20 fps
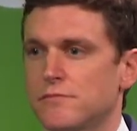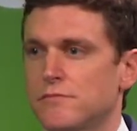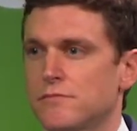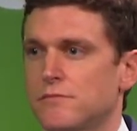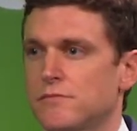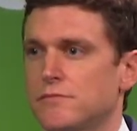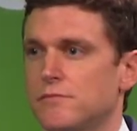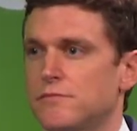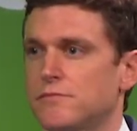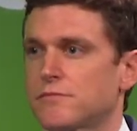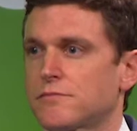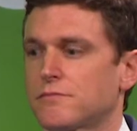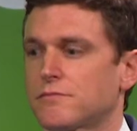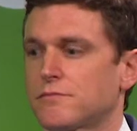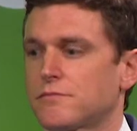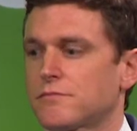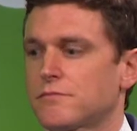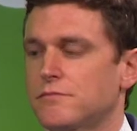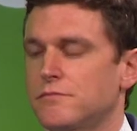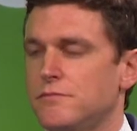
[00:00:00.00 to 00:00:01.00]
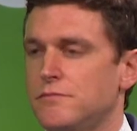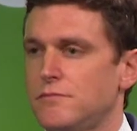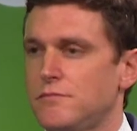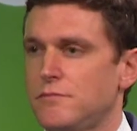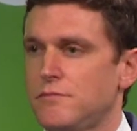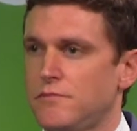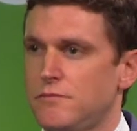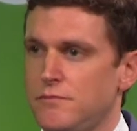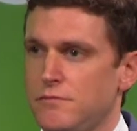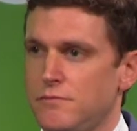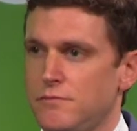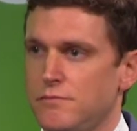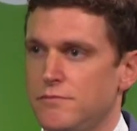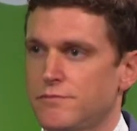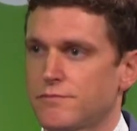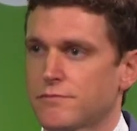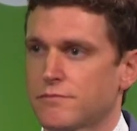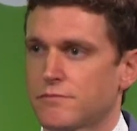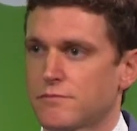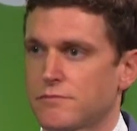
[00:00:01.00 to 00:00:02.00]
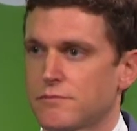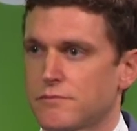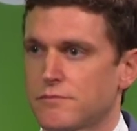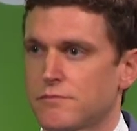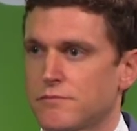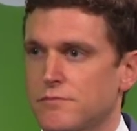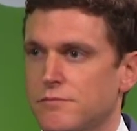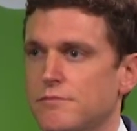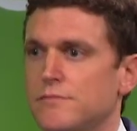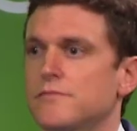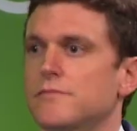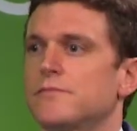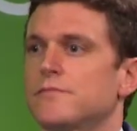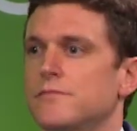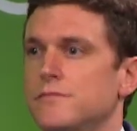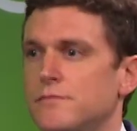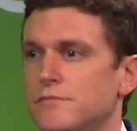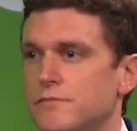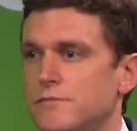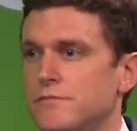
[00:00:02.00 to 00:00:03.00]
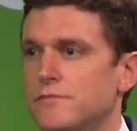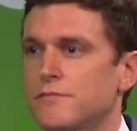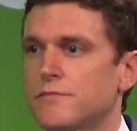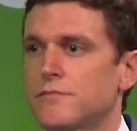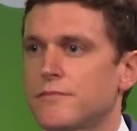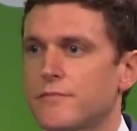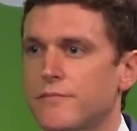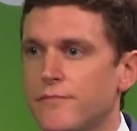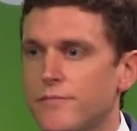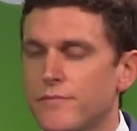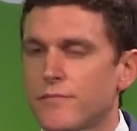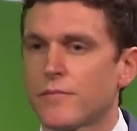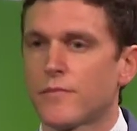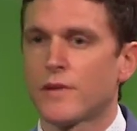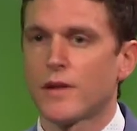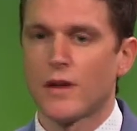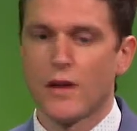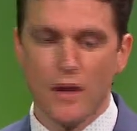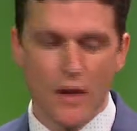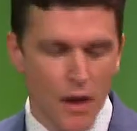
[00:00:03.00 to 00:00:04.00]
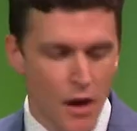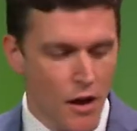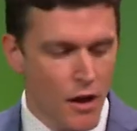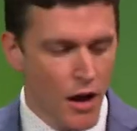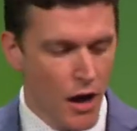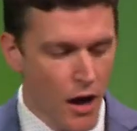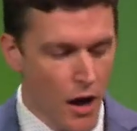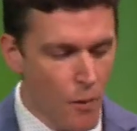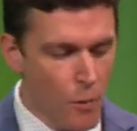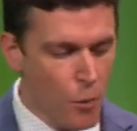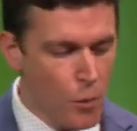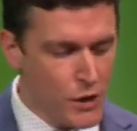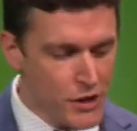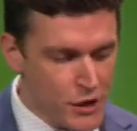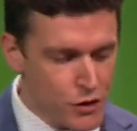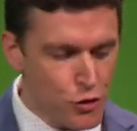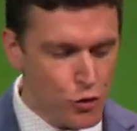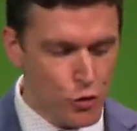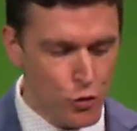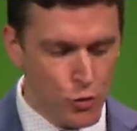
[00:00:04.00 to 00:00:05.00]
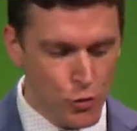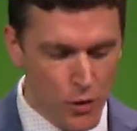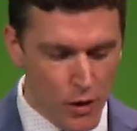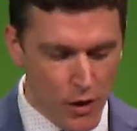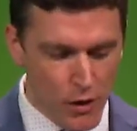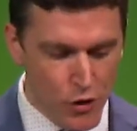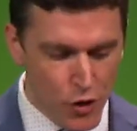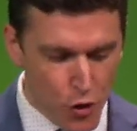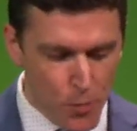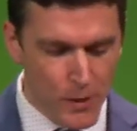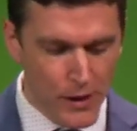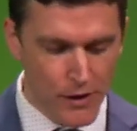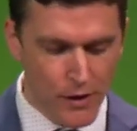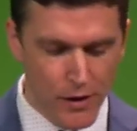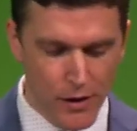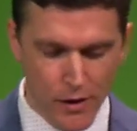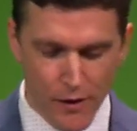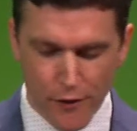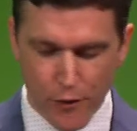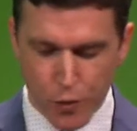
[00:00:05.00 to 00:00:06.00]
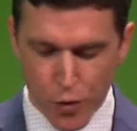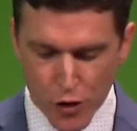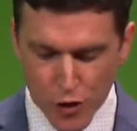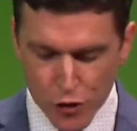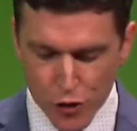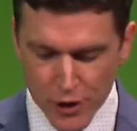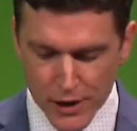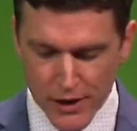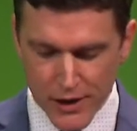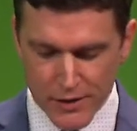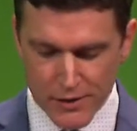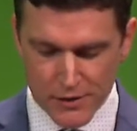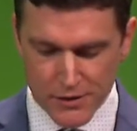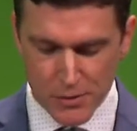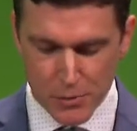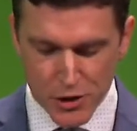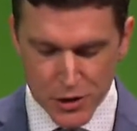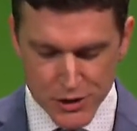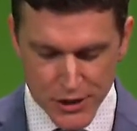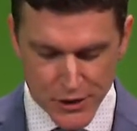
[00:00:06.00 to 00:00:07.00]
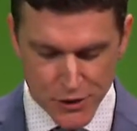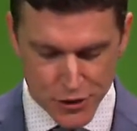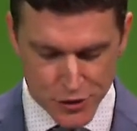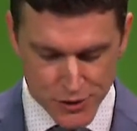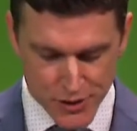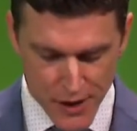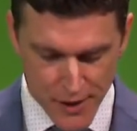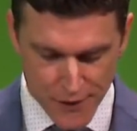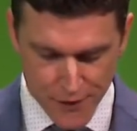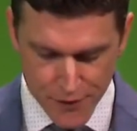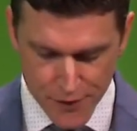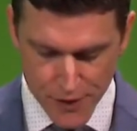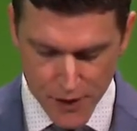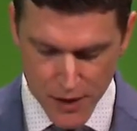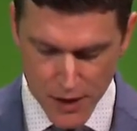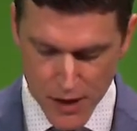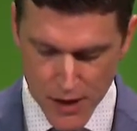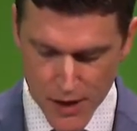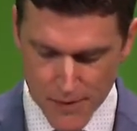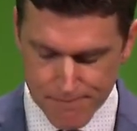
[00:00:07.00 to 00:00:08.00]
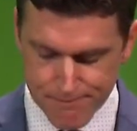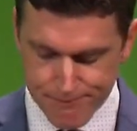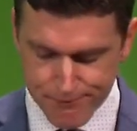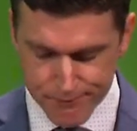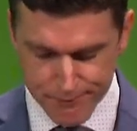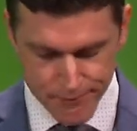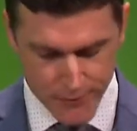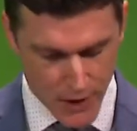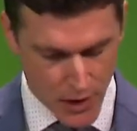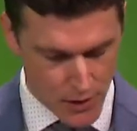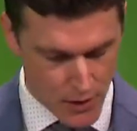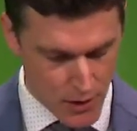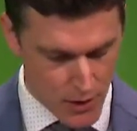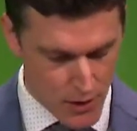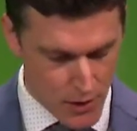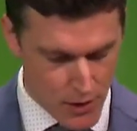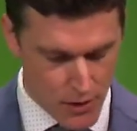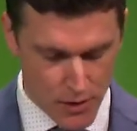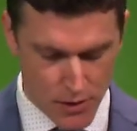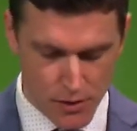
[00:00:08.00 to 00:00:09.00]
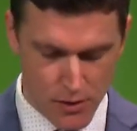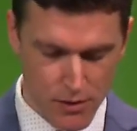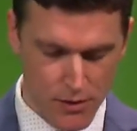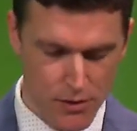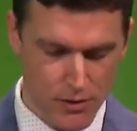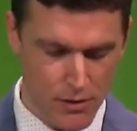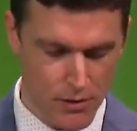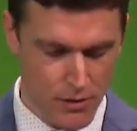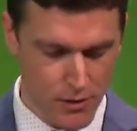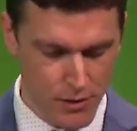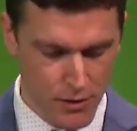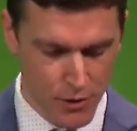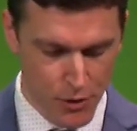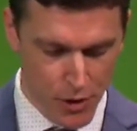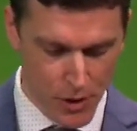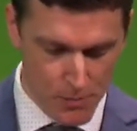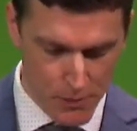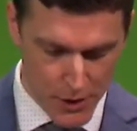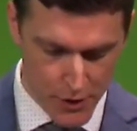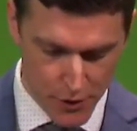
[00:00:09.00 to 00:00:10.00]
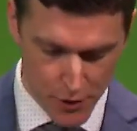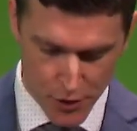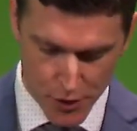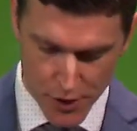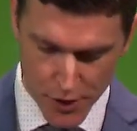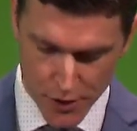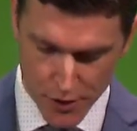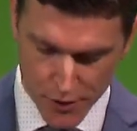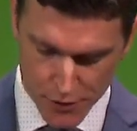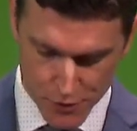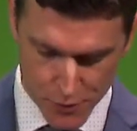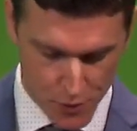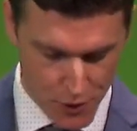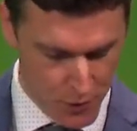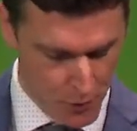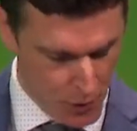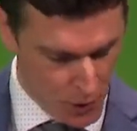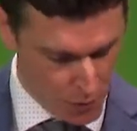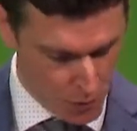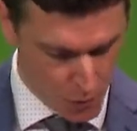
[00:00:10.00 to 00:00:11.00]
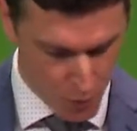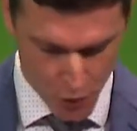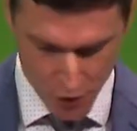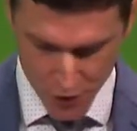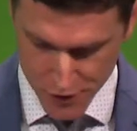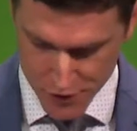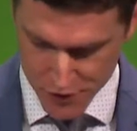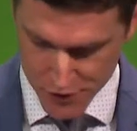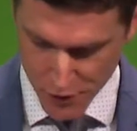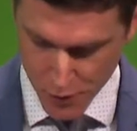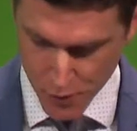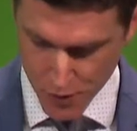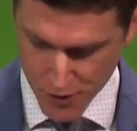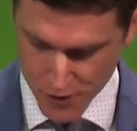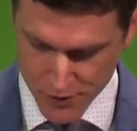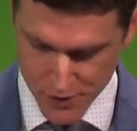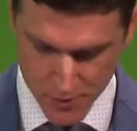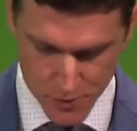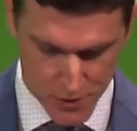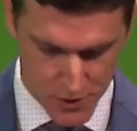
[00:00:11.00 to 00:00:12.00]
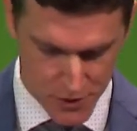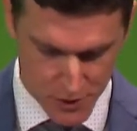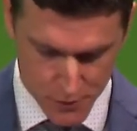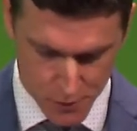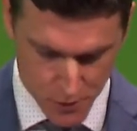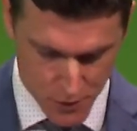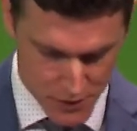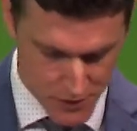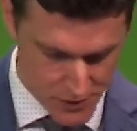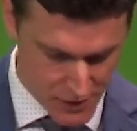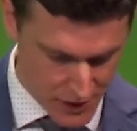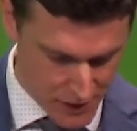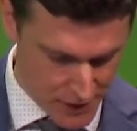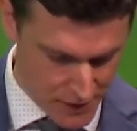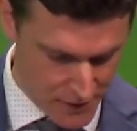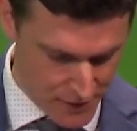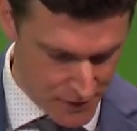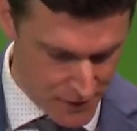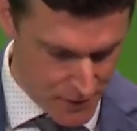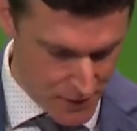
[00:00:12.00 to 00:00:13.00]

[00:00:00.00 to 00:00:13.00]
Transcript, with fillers: I was just wondering if you looked at gender and analyzing this data. Um, we did do a little bit of work looking at some of the gender stuff. Um, you know, I made a note here on one of the, one of the more interesting ones. Give me just one second.